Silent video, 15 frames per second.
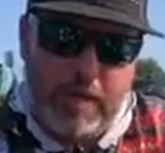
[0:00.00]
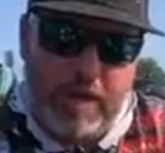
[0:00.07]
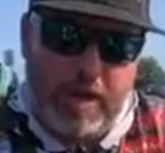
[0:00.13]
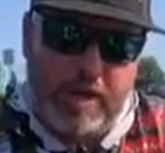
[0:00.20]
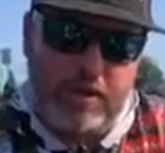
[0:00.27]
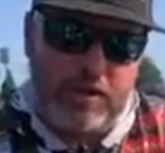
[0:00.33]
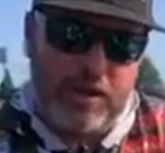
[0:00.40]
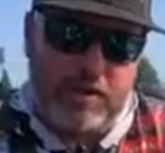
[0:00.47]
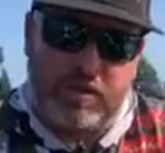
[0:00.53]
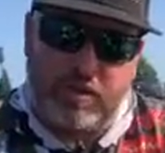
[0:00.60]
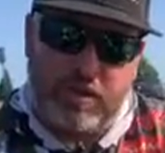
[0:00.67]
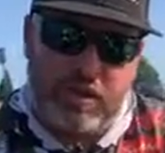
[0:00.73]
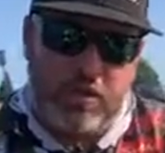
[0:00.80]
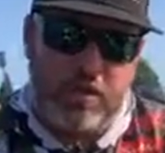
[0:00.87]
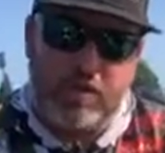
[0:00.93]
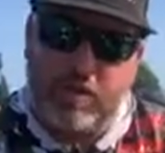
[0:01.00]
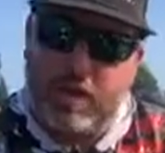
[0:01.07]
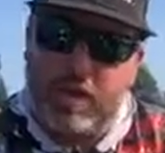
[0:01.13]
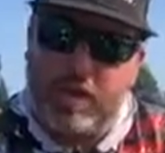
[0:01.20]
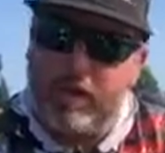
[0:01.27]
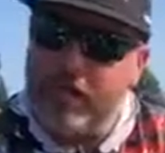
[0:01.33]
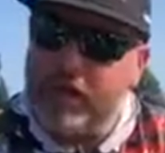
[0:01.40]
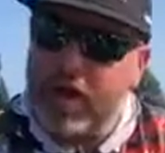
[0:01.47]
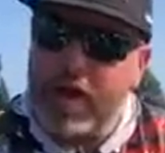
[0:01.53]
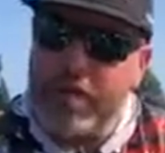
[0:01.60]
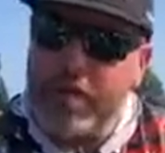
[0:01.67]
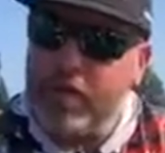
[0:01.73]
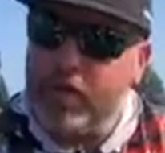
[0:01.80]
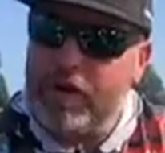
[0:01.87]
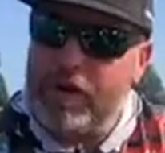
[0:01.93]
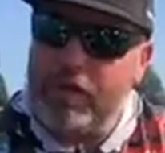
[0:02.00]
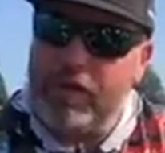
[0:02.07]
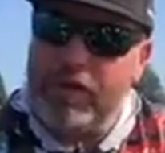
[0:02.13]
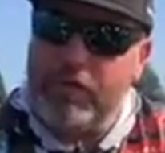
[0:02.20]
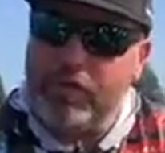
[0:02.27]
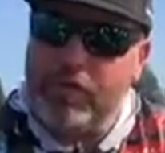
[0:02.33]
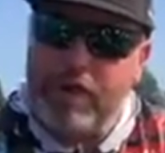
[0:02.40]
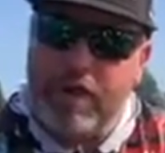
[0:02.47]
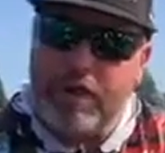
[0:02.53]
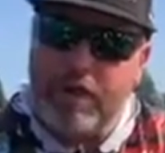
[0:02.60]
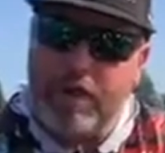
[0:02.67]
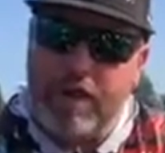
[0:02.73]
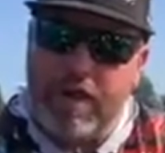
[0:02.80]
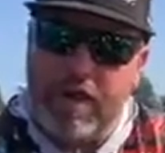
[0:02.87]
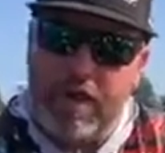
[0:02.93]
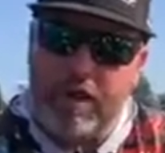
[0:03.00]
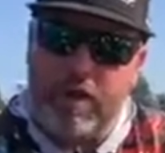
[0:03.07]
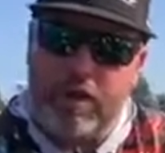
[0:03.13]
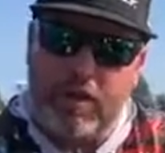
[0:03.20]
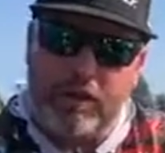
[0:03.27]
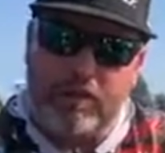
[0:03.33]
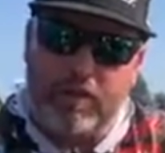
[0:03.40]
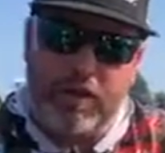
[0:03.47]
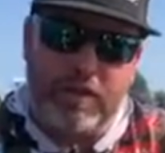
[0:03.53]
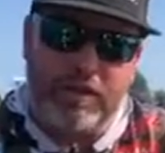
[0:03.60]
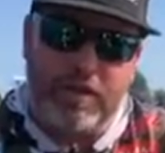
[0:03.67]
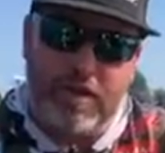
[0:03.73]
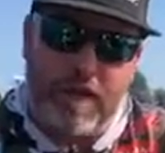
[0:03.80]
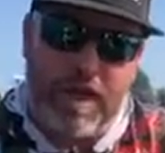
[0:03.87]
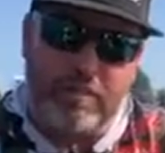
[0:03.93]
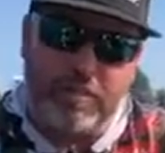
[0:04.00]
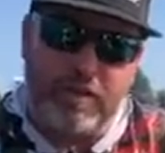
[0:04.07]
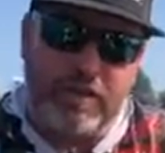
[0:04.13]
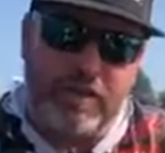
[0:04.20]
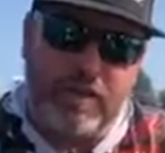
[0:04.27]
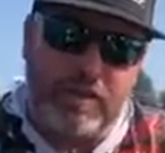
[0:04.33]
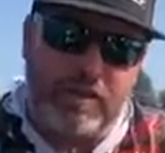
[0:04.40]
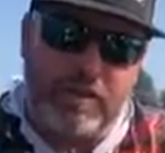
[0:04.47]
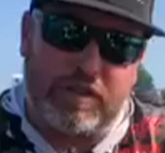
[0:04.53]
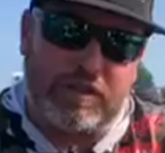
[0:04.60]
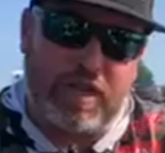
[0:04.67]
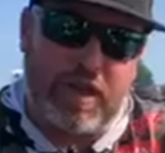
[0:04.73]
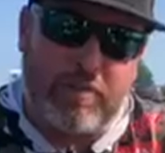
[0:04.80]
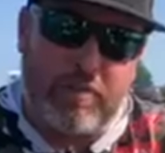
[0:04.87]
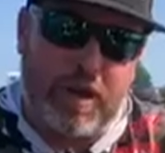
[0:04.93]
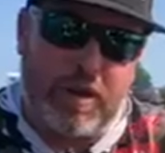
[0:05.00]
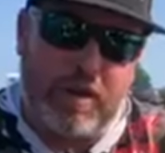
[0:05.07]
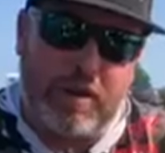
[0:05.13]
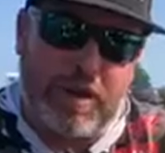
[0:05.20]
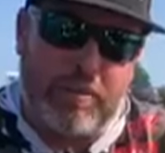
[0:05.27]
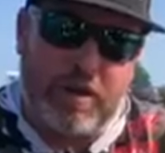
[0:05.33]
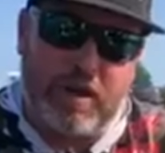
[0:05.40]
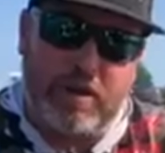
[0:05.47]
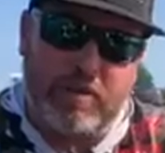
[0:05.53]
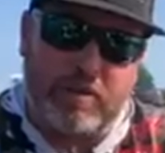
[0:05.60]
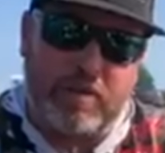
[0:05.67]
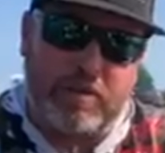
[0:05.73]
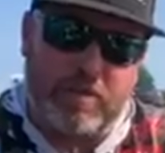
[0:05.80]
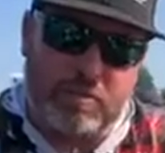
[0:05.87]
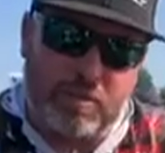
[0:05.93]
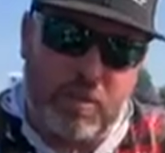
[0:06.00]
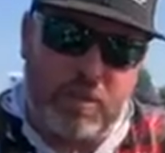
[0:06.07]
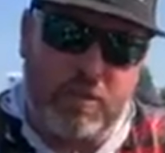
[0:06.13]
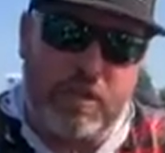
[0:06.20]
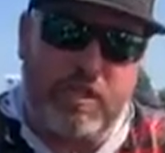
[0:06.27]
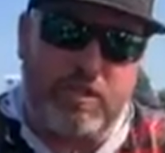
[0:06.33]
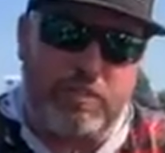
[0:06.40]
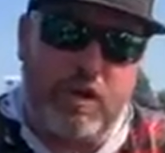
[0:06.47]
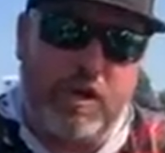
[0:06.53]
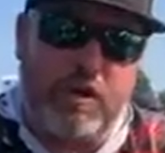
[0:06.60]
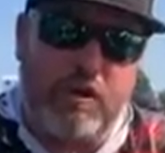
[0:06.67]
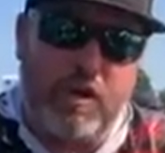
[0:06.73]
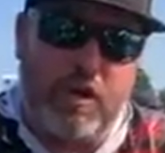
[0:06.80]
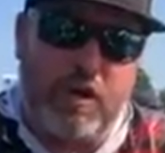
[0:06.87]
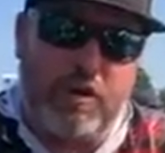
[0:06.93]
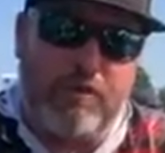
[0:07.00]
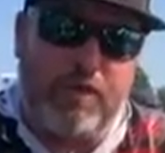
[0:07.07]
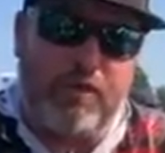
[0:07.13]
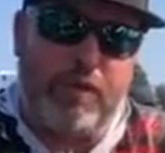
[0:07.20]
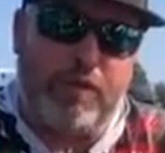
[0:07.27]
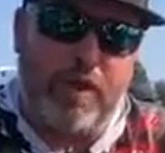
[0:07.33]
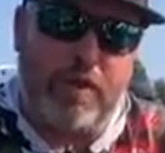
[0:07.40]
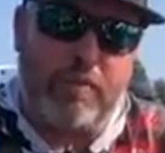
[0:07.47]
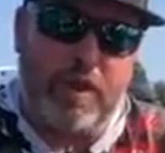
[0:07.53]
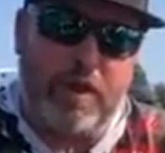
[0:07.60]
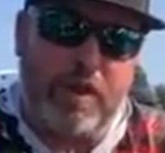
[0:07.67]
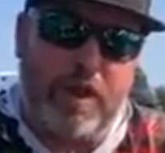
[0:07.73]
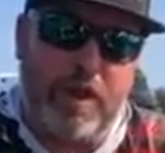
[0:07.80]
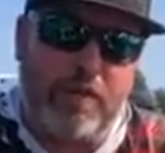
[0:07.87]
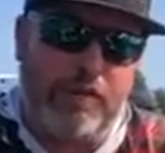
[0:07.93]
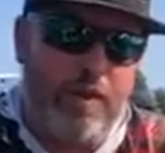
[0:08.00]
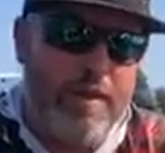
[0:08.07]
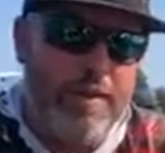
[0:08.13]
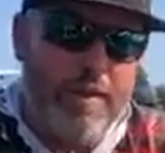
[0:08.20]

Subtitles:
And just when you're reeling the handle, it feels absolutely just like butter. I mean, it's the smoothest spinning reel I've ever felt in my life.